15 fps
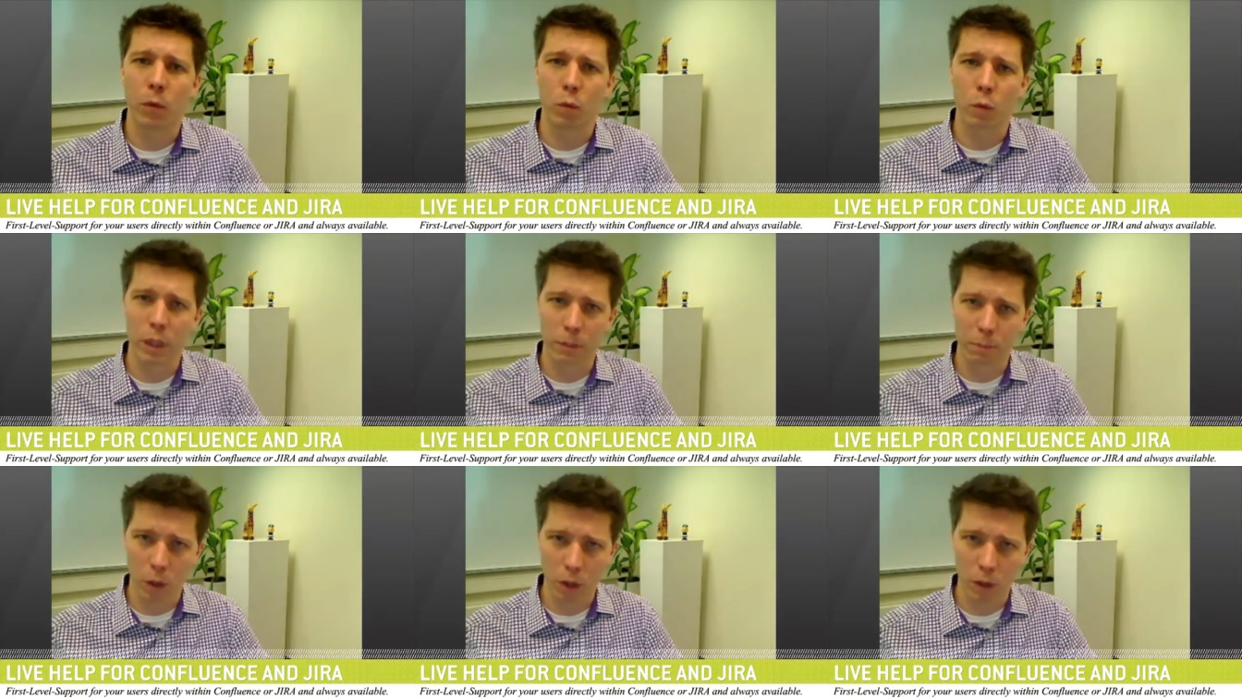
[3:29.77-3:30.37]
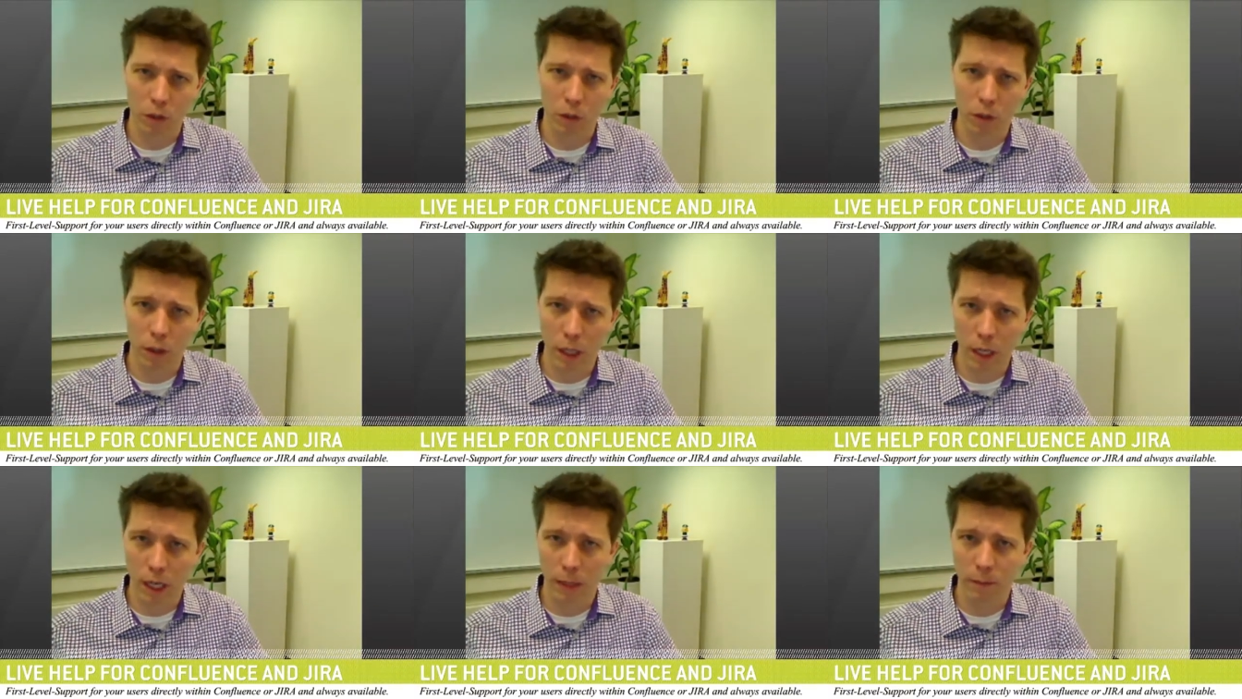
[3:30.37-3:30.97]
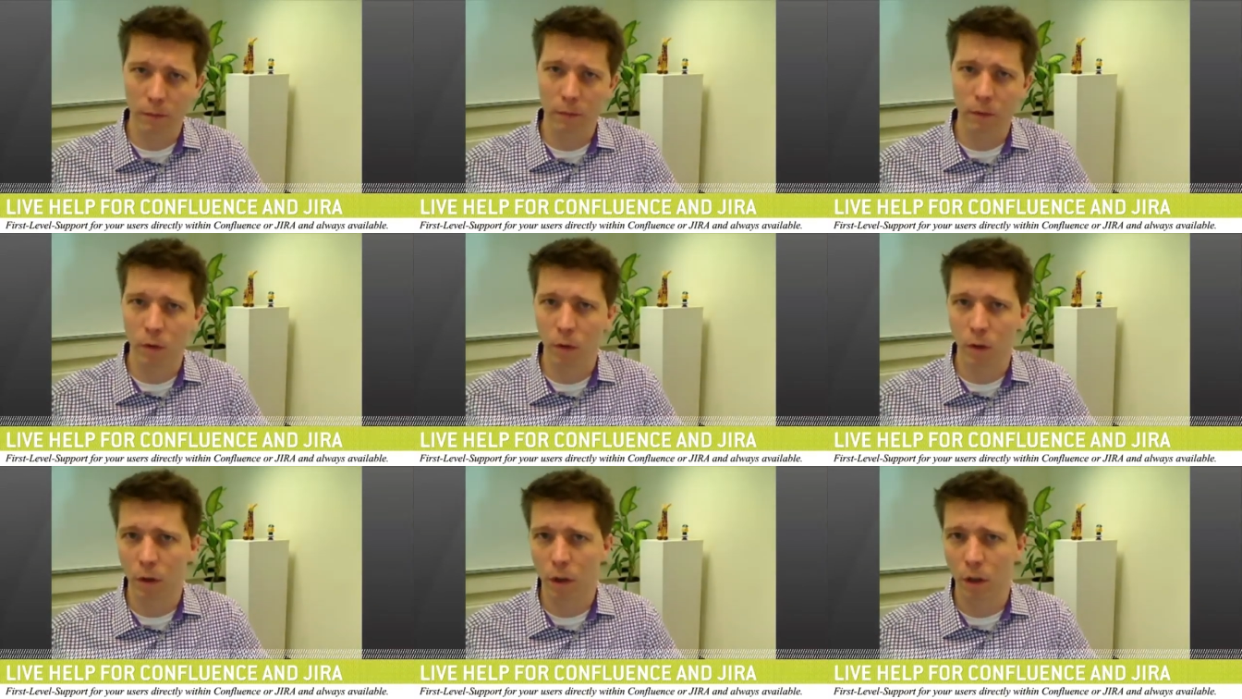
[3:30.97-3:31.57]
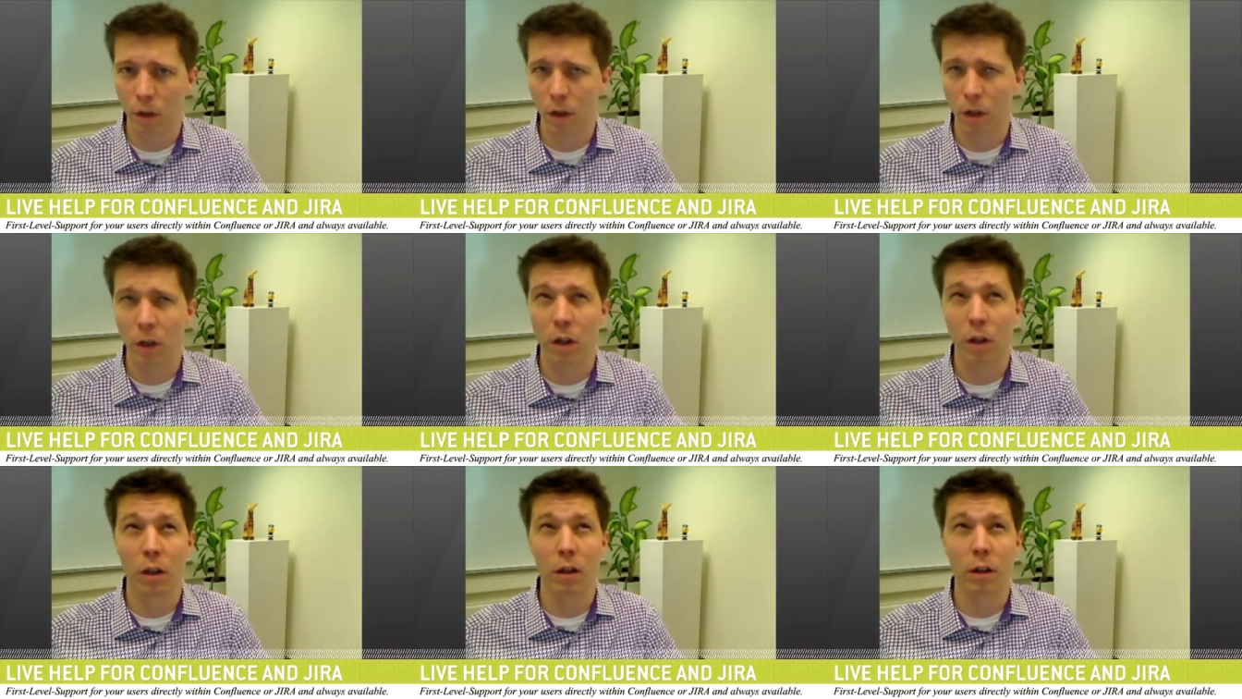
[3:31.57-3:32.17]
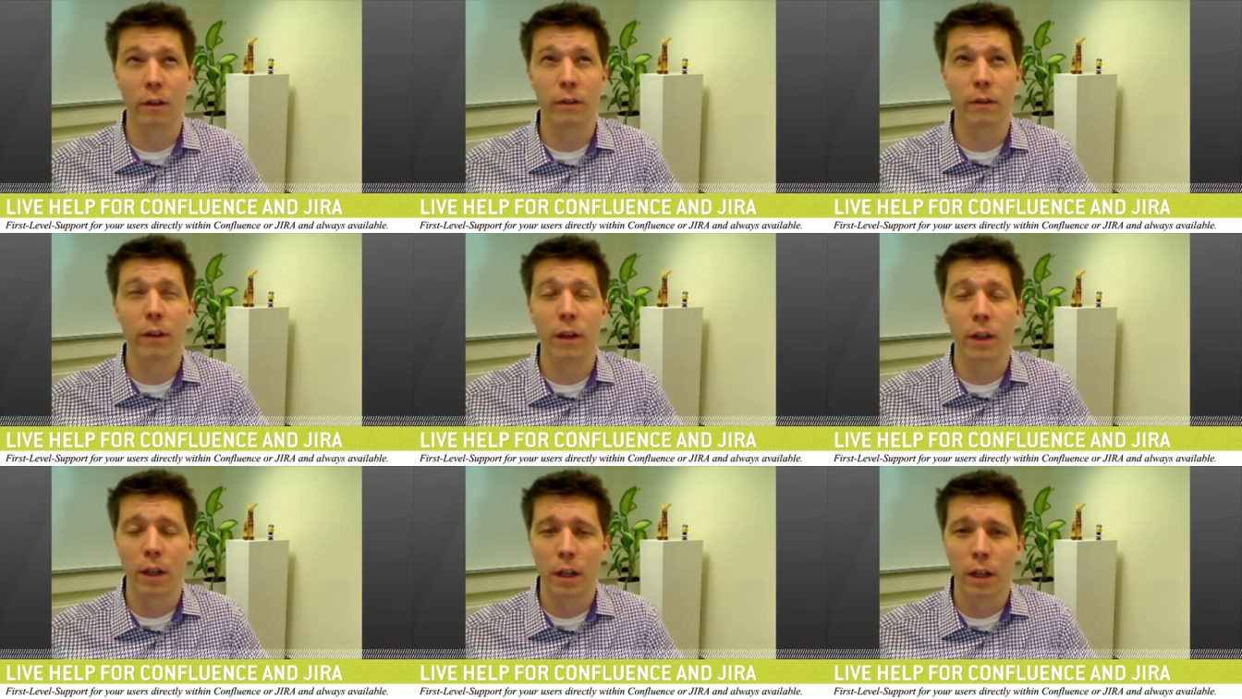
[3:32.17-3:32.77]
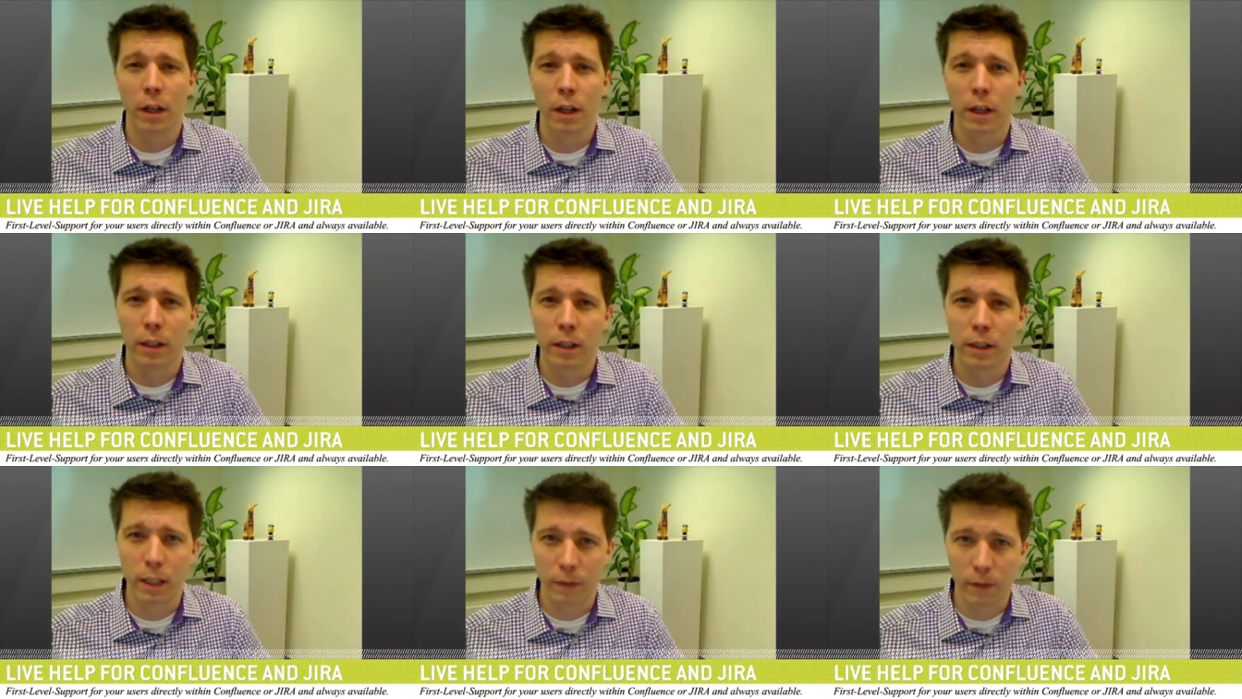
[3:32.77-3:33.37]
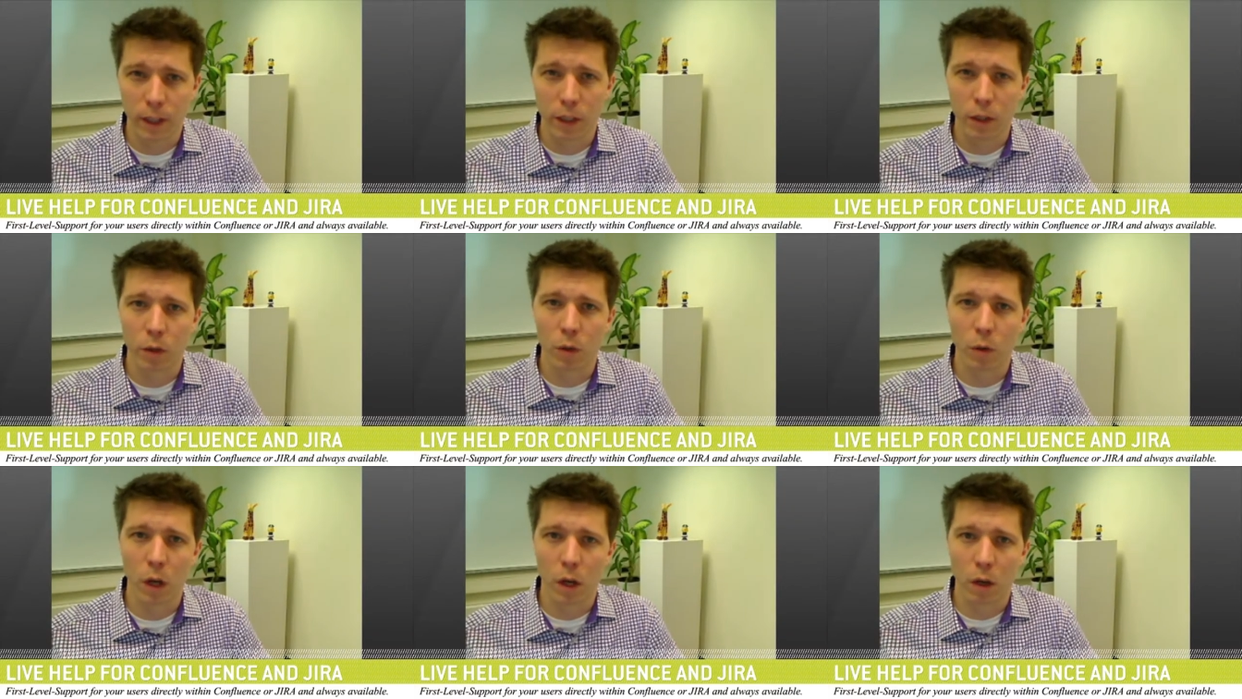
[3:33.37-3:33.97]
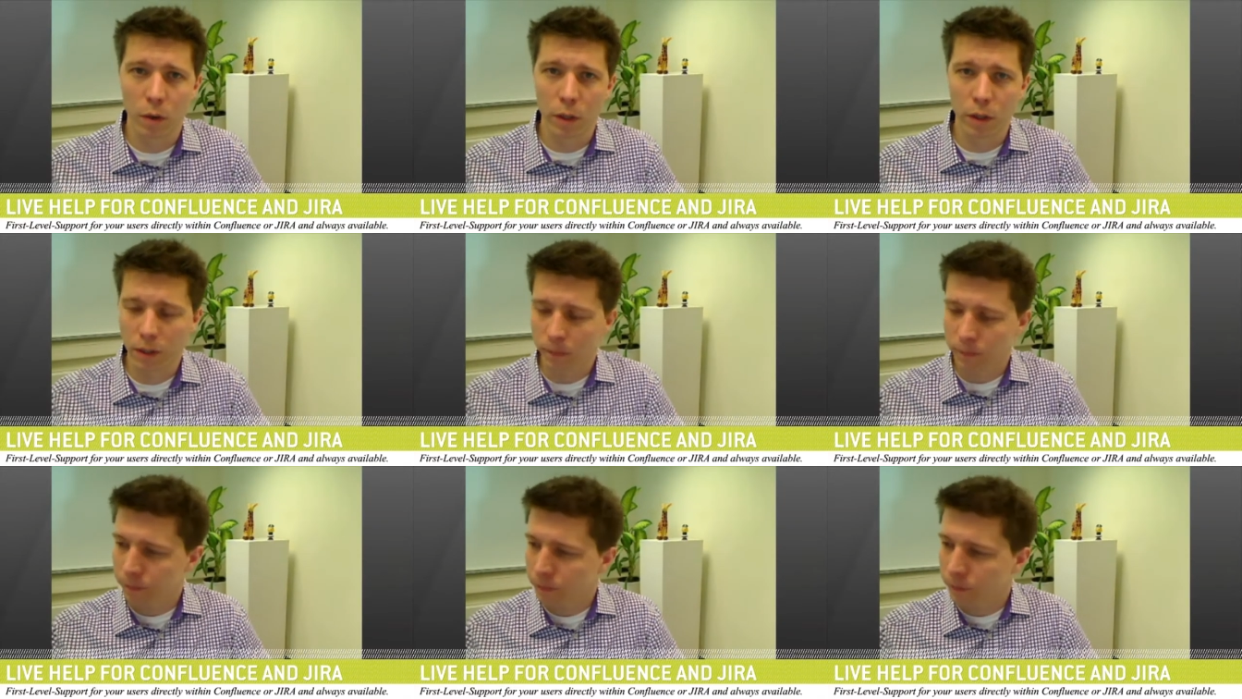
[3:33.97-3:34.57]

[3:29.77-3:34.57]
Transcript: response time for of 72 hours.